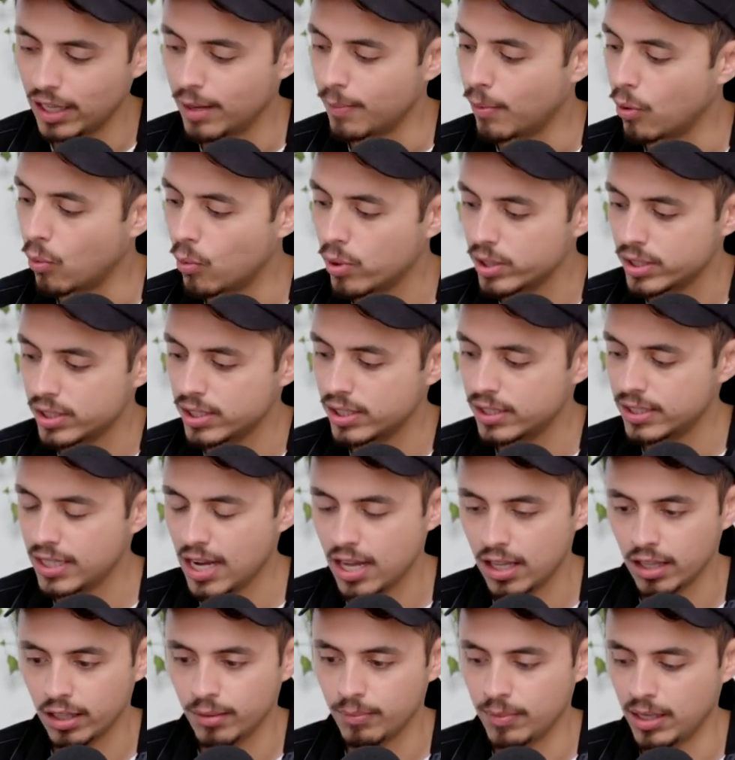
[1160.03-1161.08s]
label. What's this
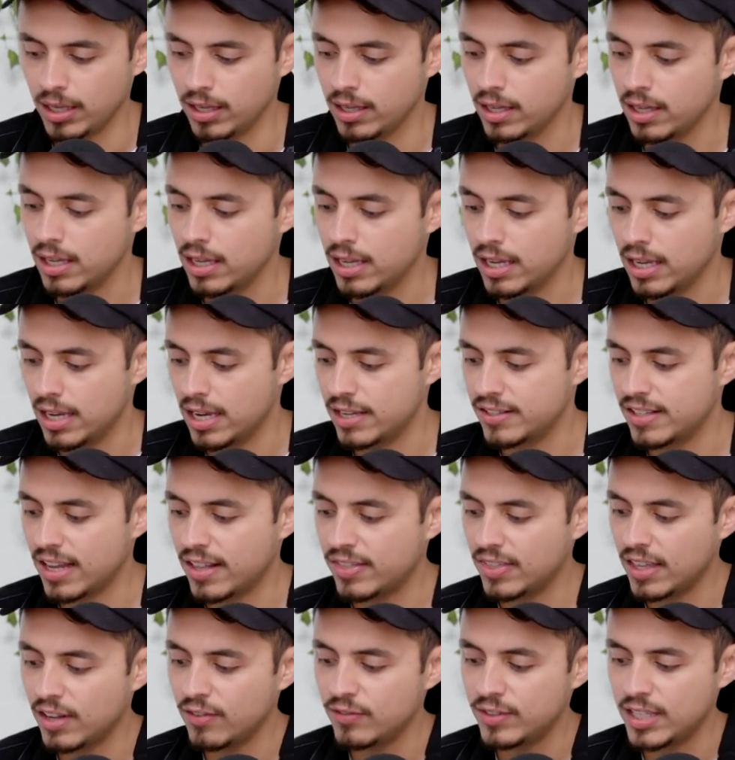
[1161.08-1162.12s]
telling me? Is
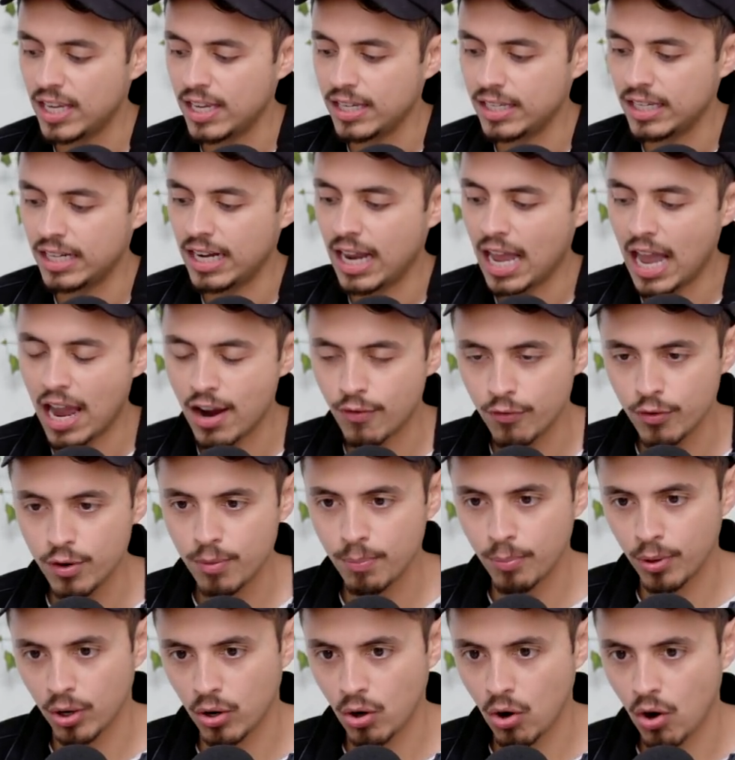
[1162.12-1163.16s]
that they've taken every
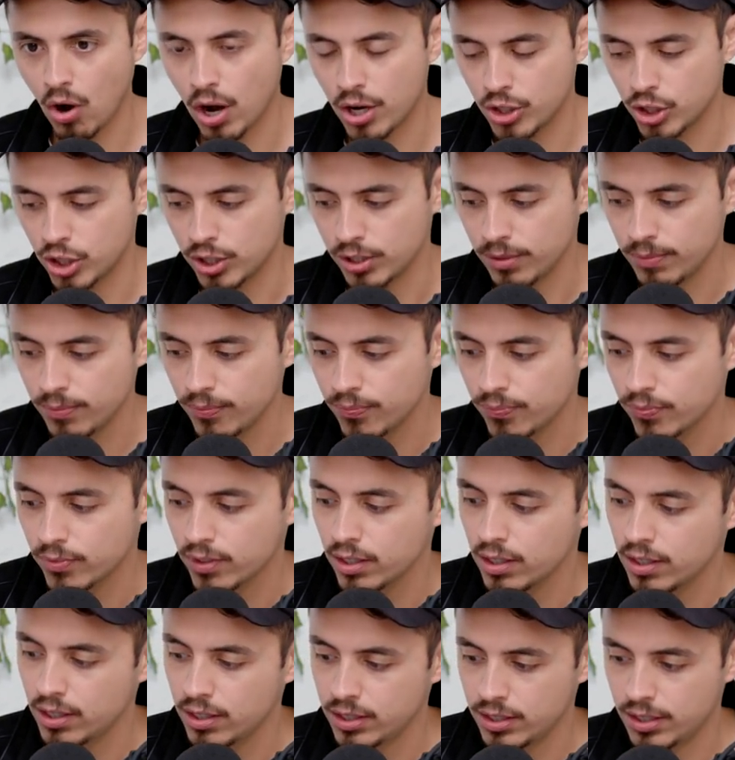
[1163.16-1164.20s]
precaution
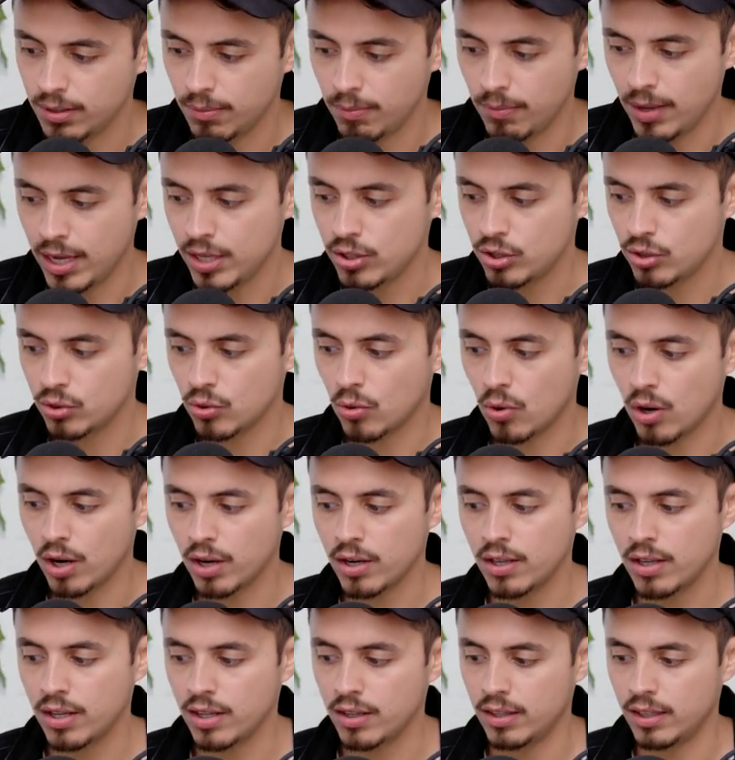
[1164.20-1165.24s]
to make
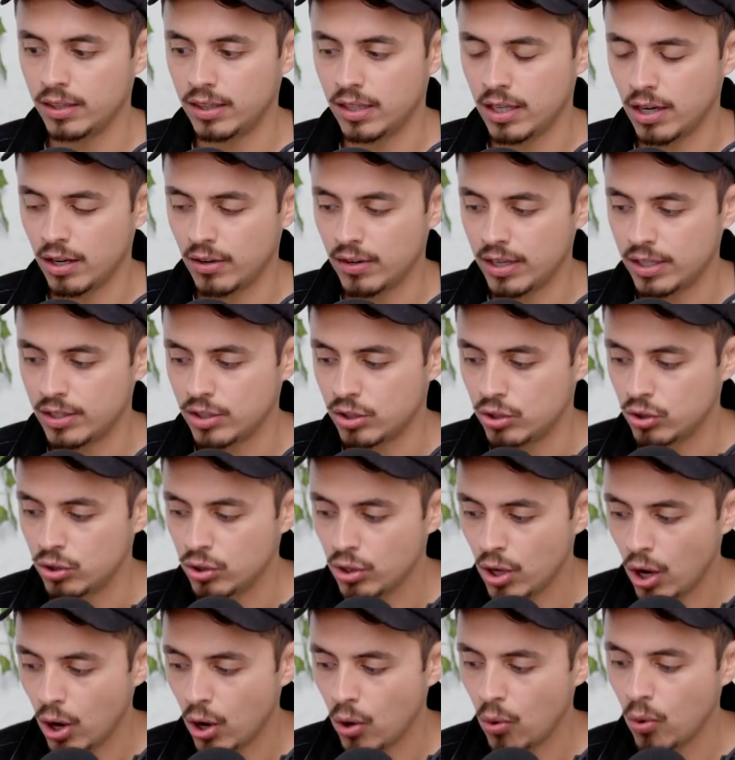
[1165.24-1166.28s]
sure that there is
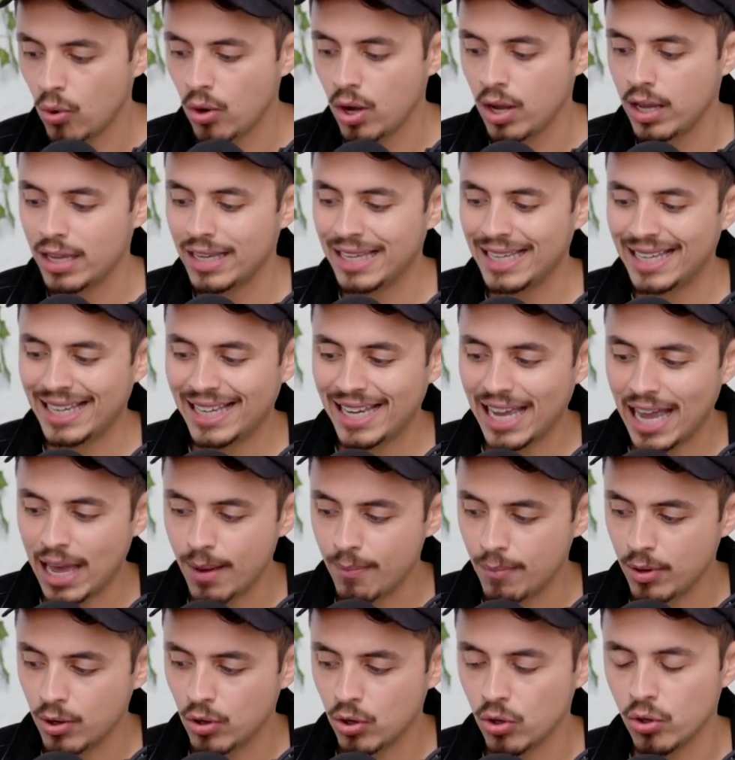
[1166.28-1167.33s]
no
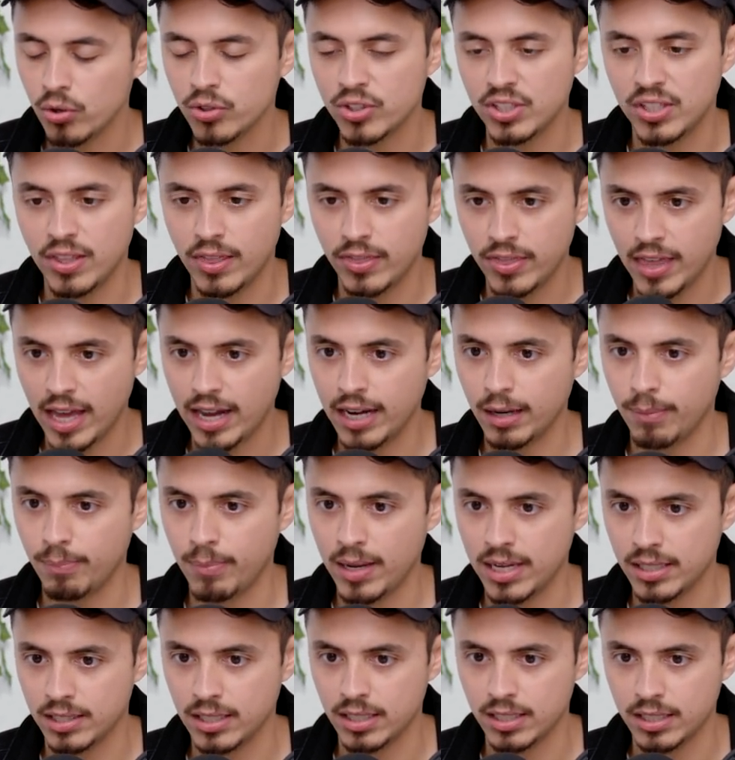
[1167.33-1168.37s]
chemical synthetic
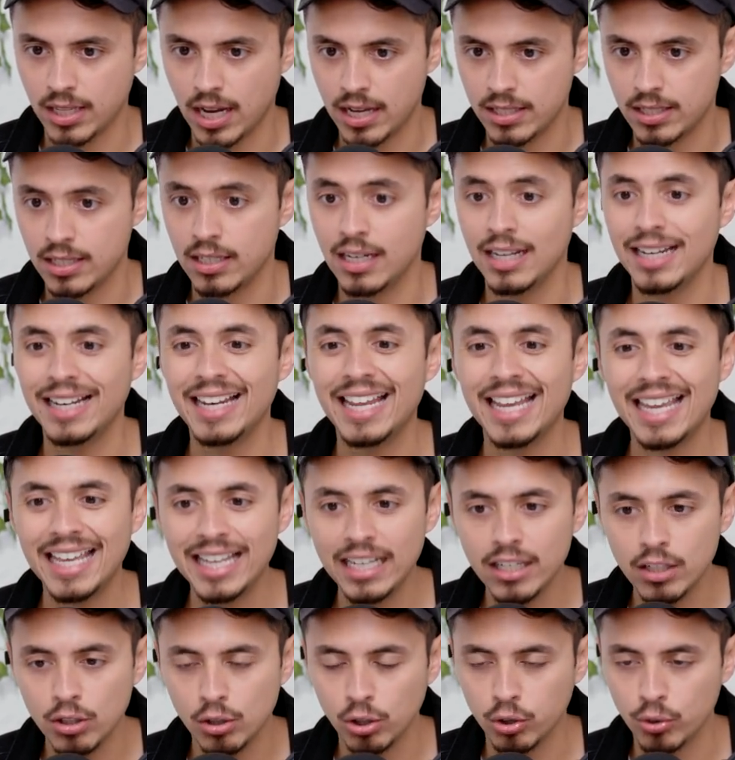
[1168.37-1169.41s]
pesticides in it,
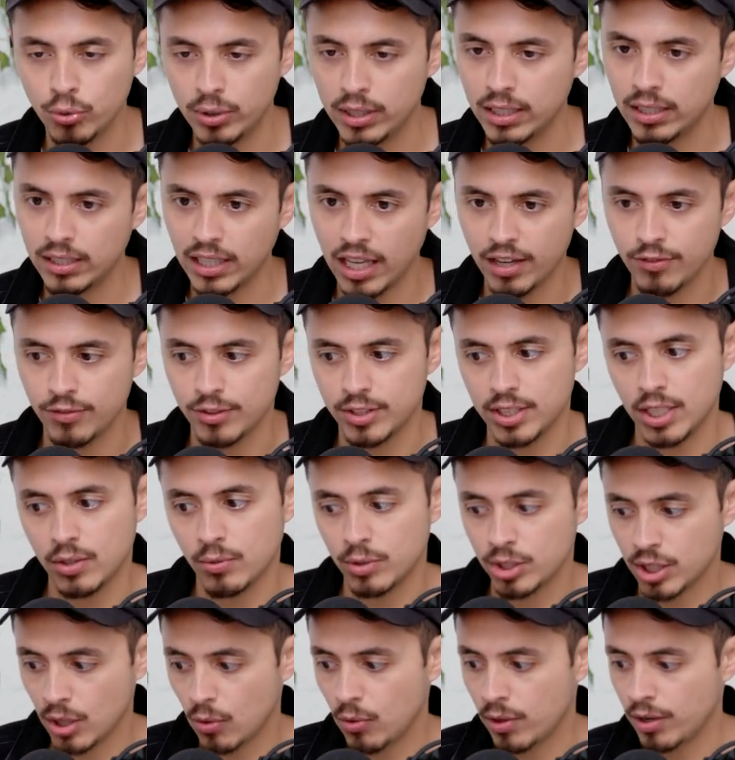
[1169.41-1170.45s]
including glyphosate,
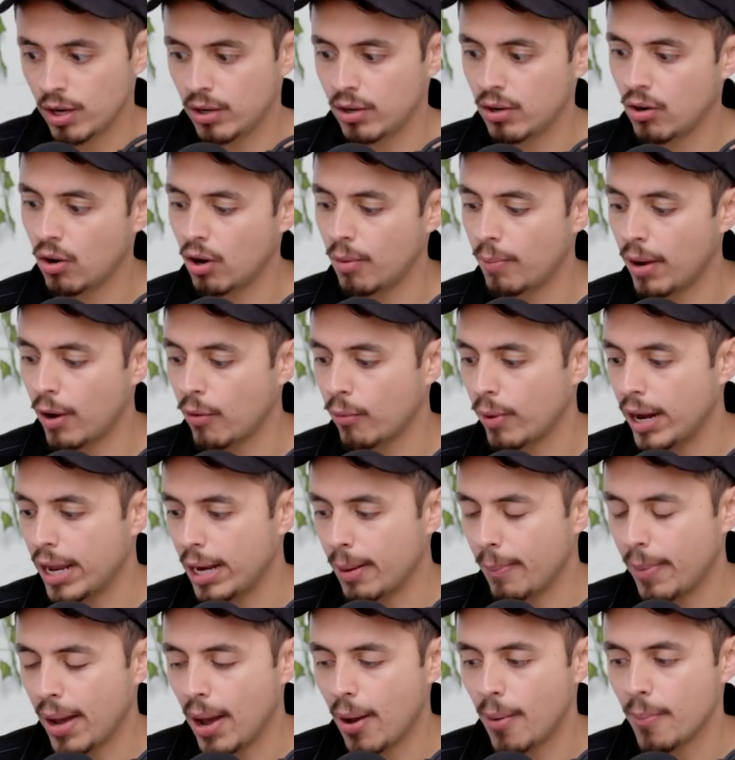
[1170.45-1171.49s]
which I went on my rant
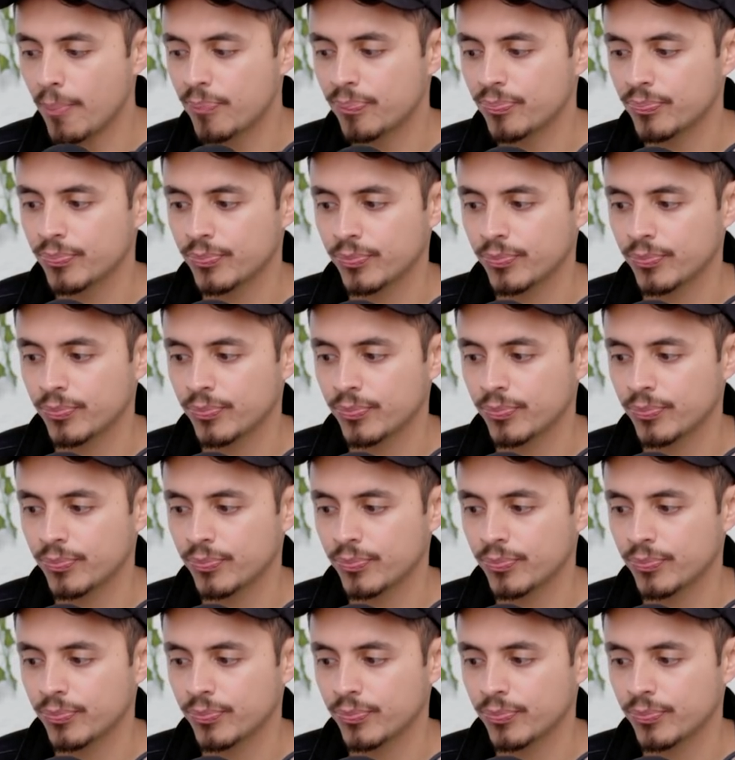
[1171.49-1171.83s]
about.